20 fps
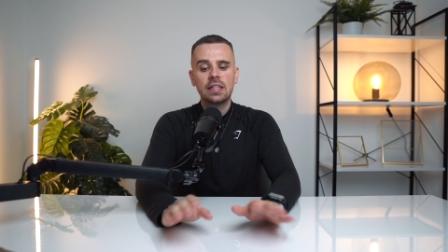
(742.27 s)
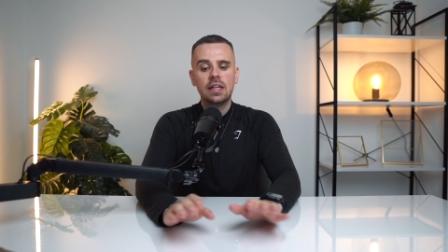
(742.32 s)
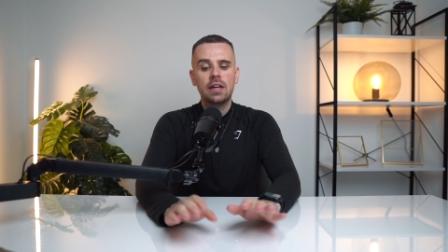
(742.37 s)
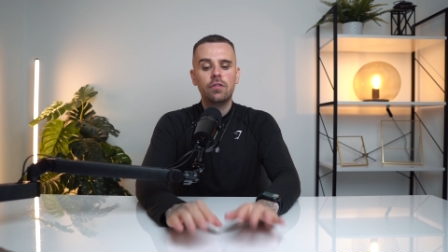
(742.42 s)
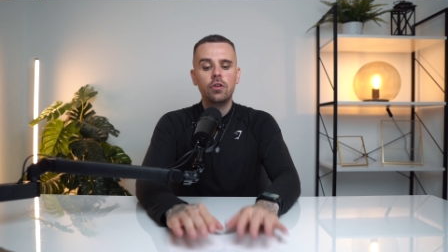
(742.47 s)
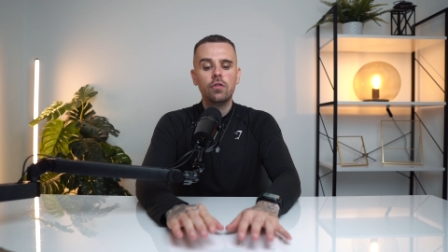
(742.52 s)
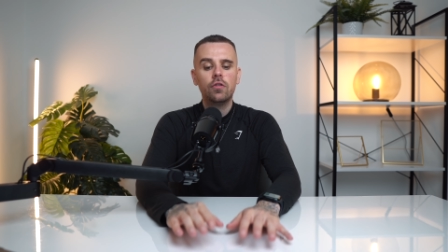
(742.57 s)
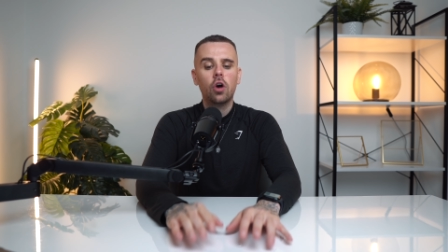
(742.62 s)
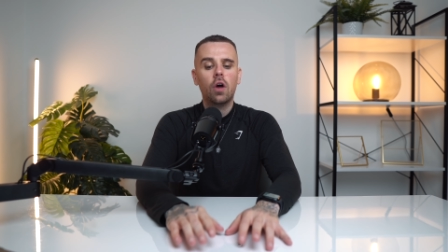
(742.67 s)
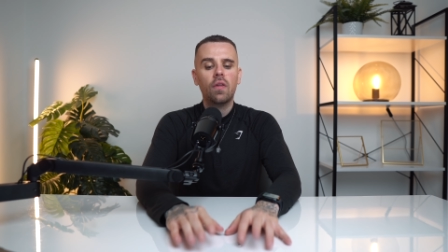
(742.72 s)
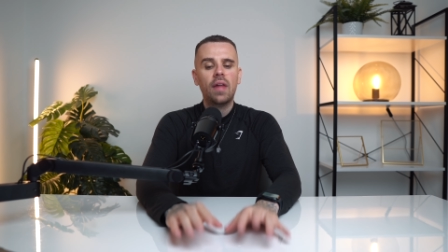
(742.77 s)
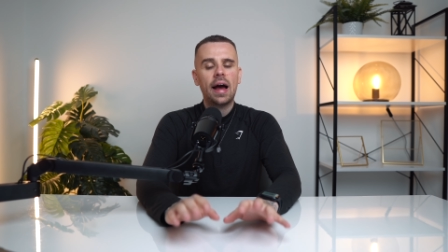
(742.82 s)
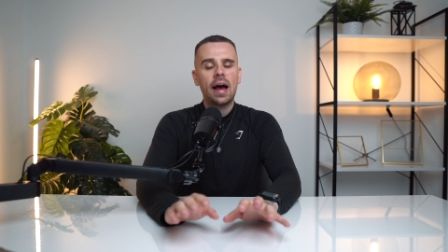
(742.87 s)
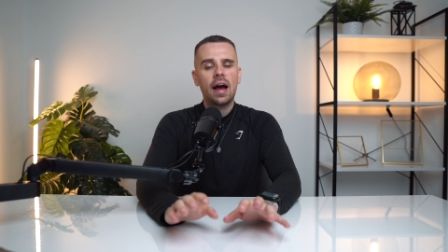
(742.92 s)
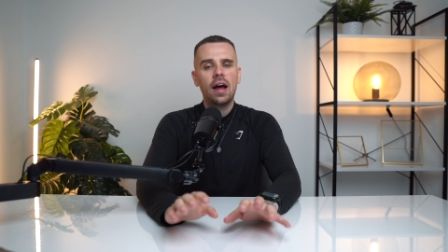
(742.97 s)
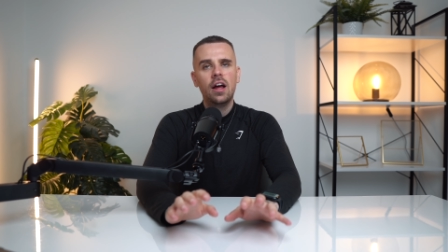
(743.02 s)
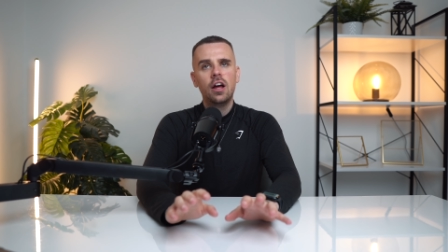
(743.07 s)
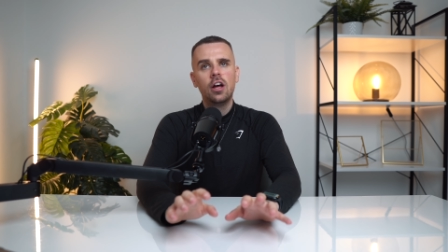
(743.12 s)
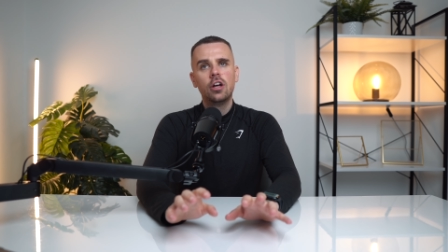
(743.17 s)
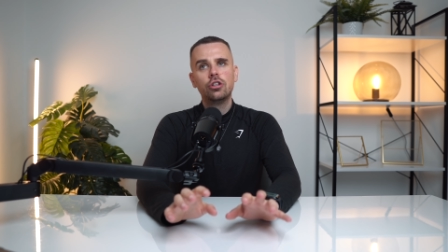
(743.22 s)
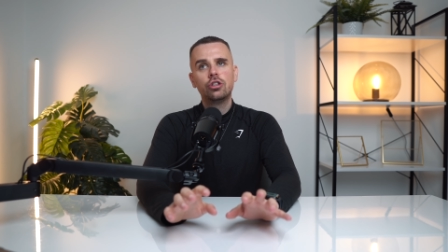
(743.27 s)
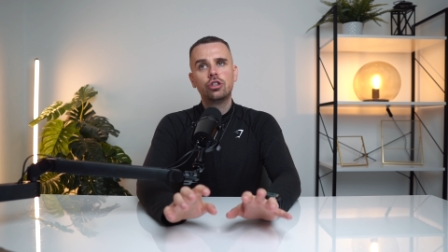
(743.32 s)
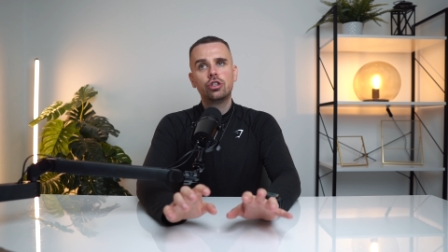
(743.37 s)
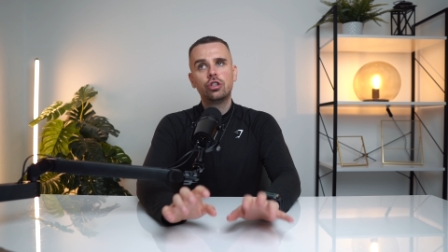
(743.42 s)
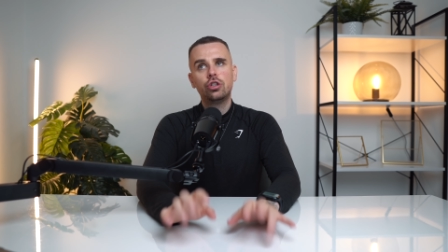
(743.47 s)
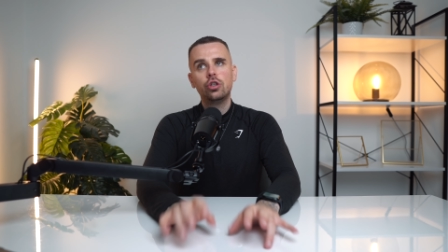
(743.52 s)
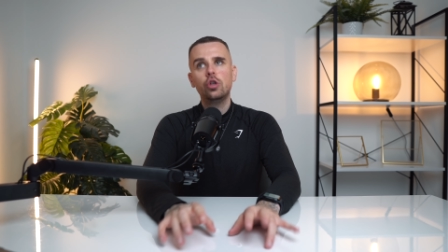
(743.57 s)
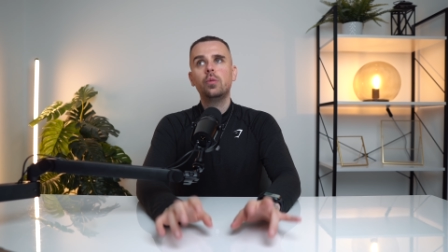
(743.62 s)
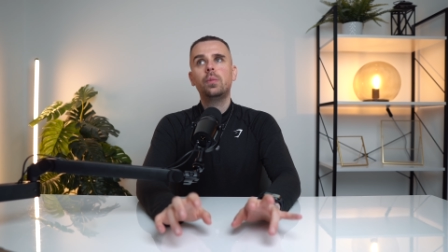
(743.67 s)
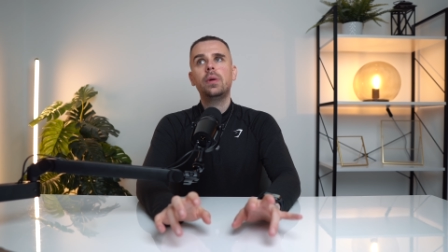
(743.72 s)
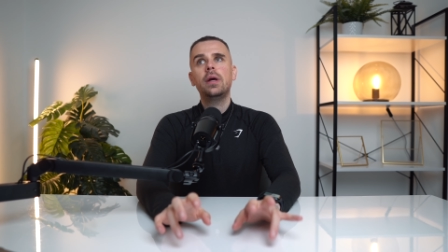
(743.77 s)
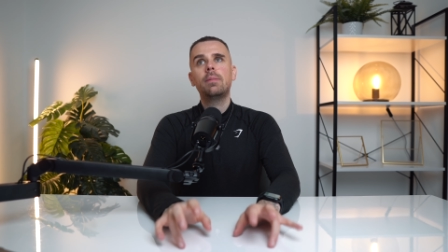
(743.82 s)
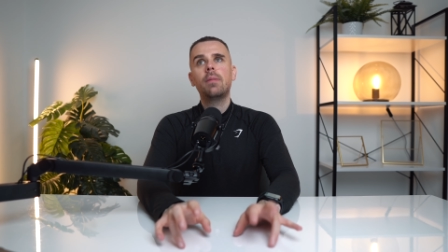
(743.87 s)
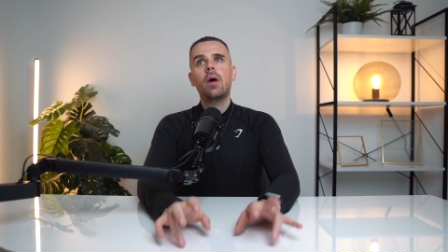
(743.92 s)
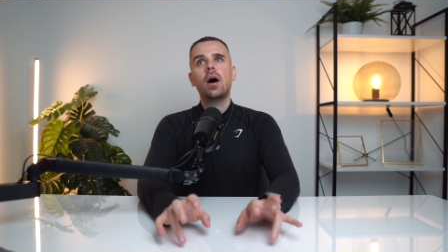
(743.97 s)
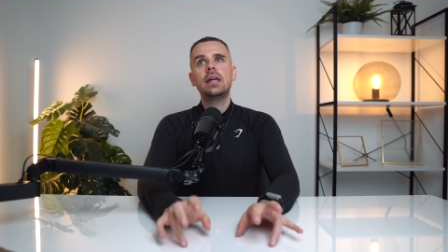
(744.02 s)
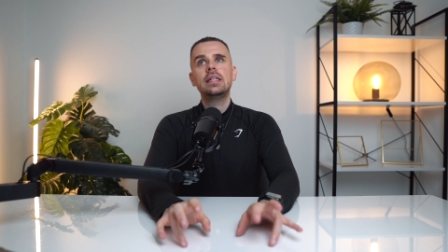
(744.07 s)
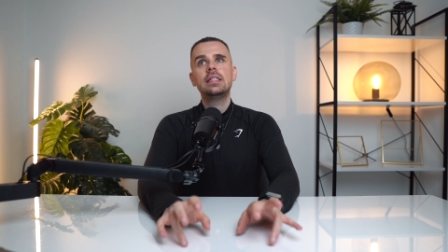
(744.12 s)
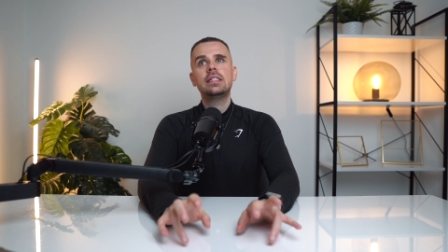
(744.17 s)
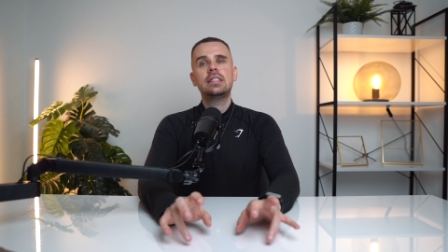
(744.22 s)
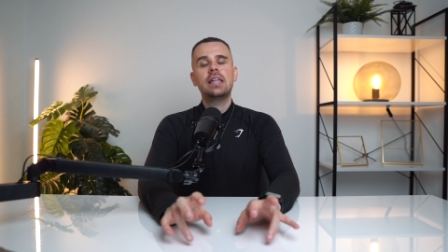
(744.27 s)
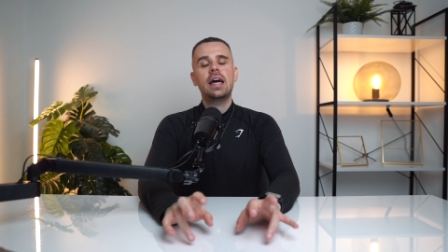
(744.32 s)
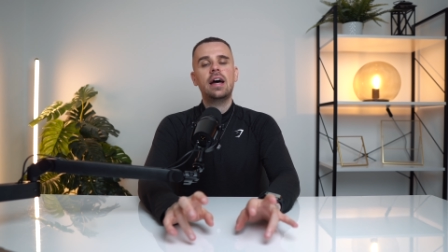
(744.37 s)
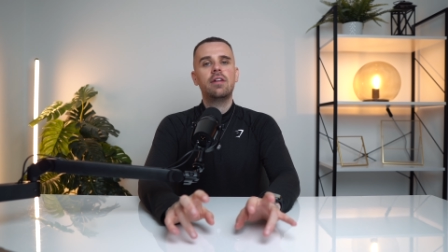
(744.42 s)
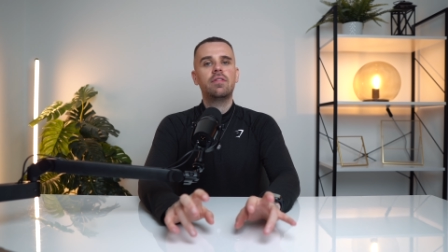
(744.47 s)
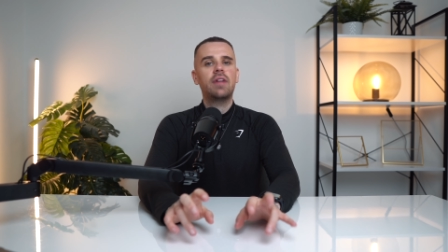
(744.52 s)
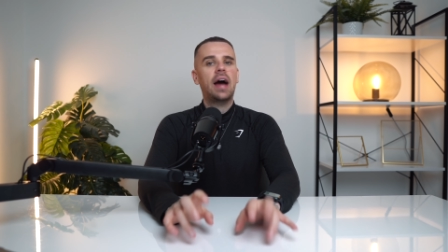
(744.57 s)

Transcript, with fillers: And if you've got that stupid mindset of